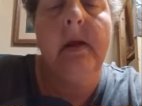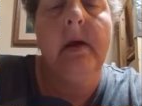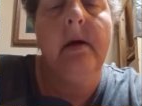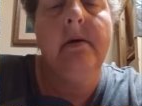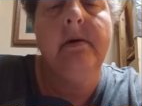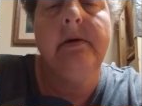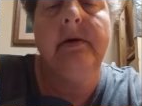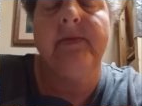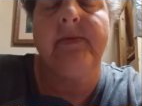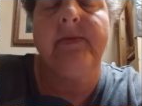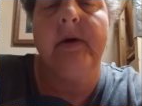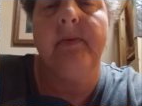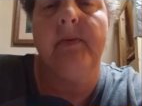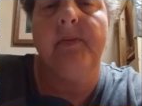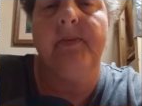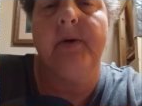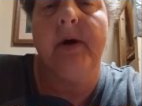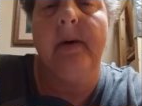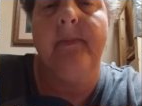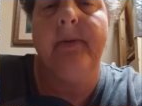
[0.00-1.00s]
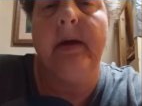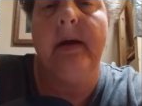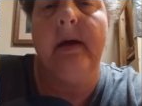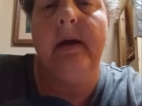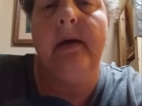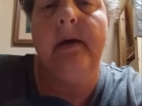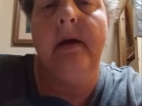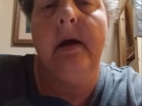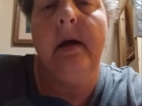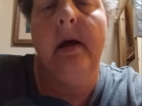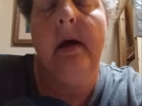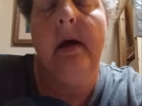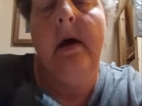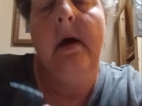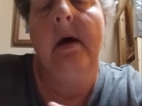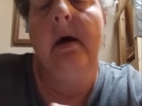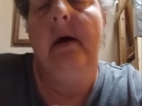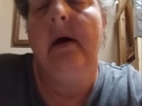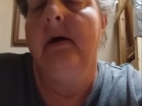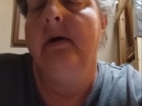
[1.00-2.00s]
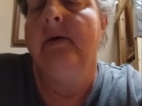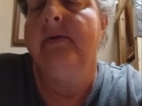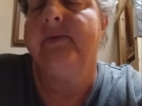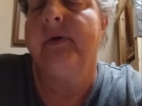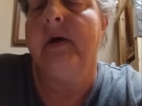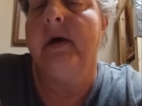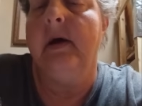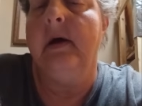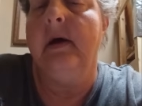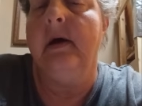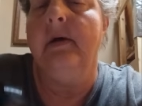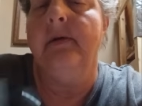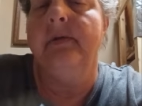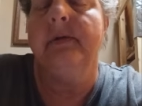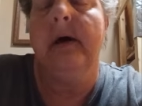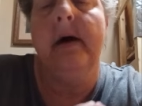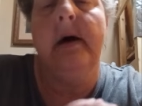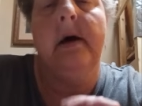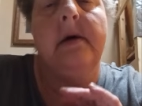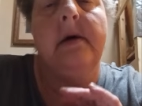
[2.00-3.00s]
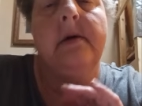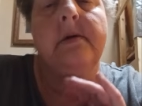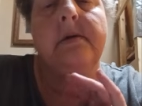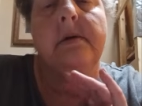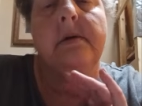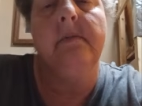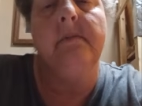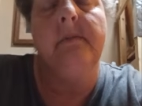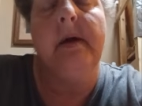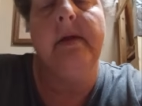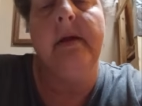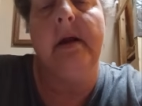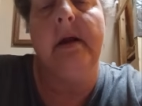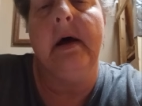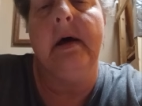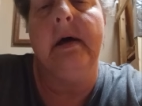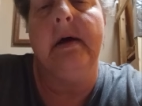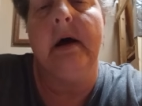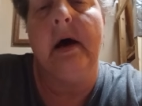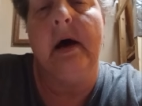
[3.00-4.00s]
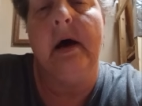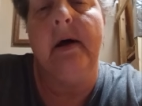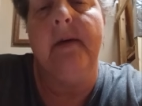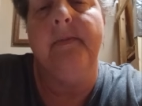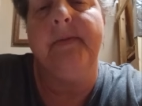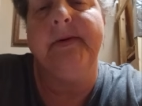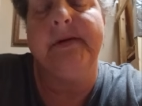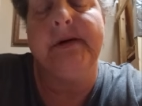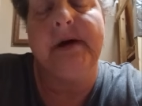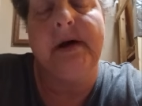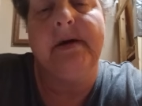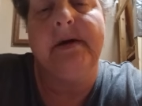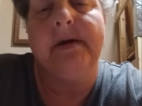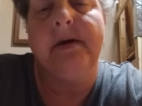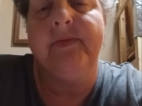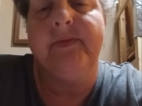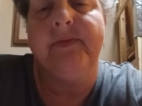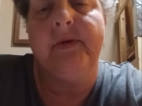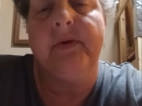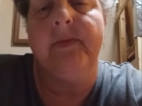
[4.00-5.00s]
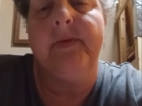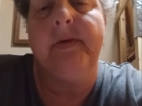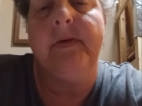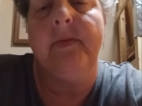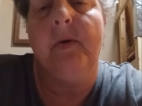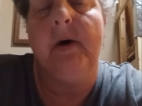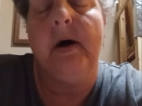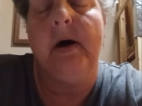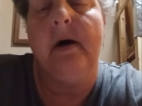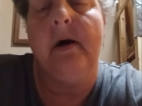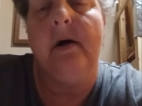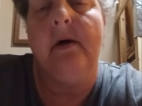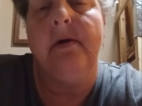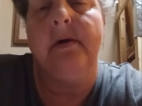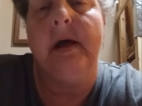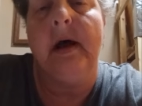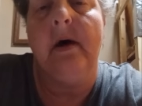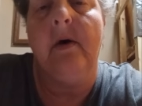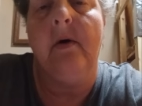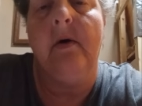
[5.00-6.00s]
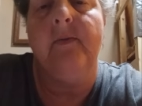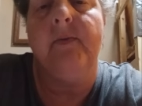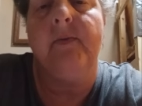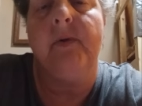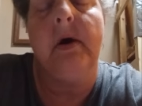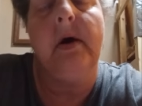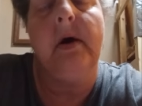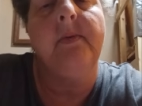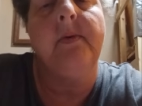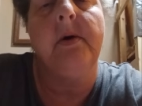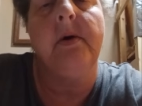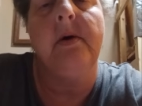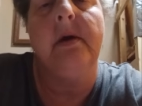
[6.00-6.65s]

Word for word: Disabled Prepping, saying that may the light guide, protect, and serve you well now and forever.